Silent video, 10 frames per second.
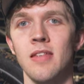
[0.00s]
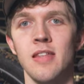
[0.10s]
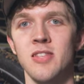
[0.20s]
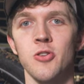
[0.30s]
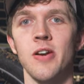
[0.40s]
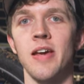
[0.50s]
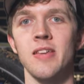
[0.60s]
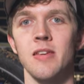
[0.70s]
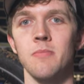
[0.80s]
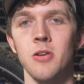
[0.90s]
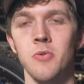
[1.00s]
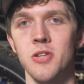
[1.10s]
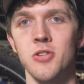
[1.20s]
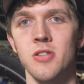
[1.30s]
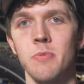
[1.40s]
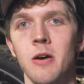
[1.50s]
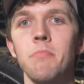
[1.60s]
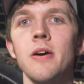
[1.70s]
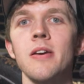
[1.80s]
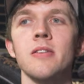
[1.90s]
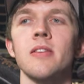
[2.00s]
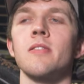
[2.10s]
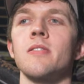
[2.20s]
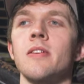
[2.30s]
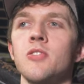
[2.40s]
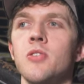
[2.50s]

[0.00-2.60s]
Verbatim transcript: and they start asking me questions about bikes and they're like,